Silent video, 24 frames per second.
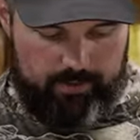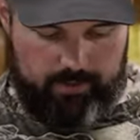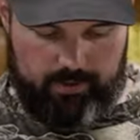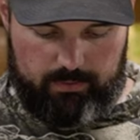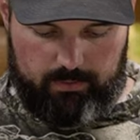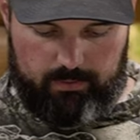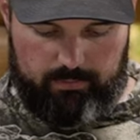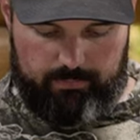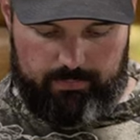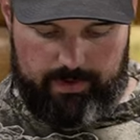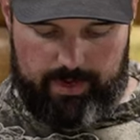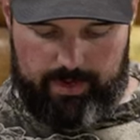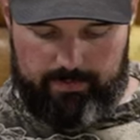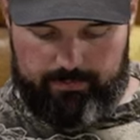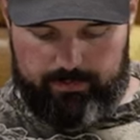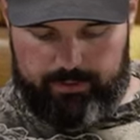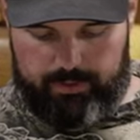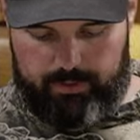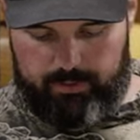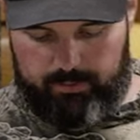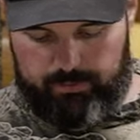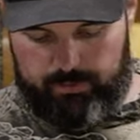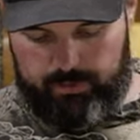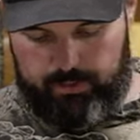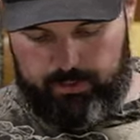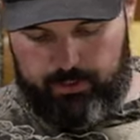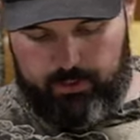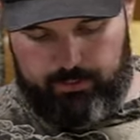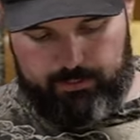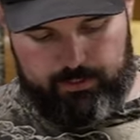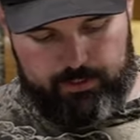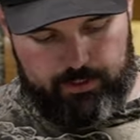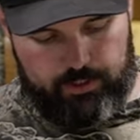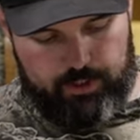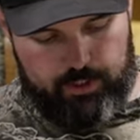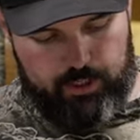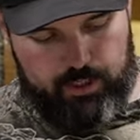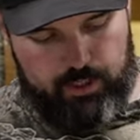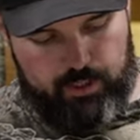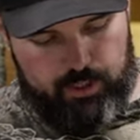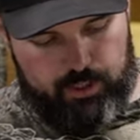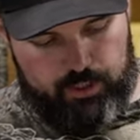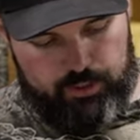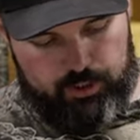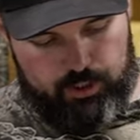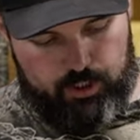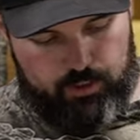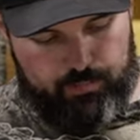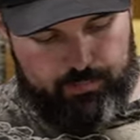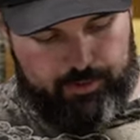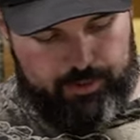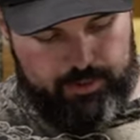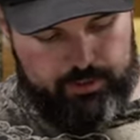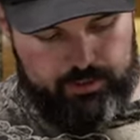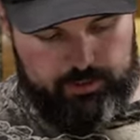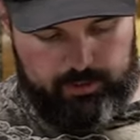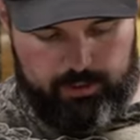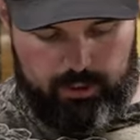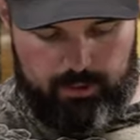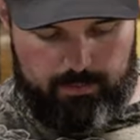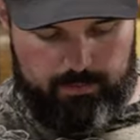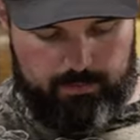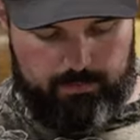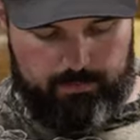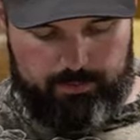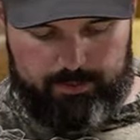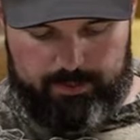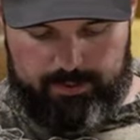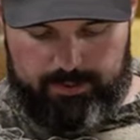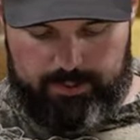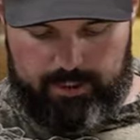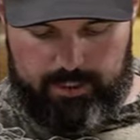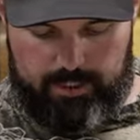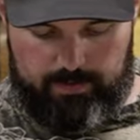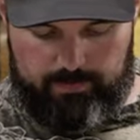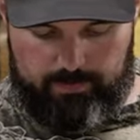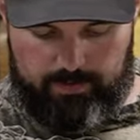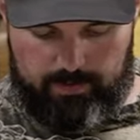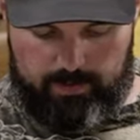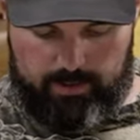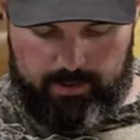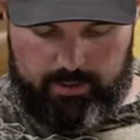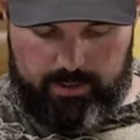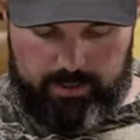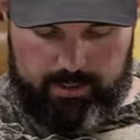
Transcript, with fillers: comes with five choke tubes, two piece aluminum receiver.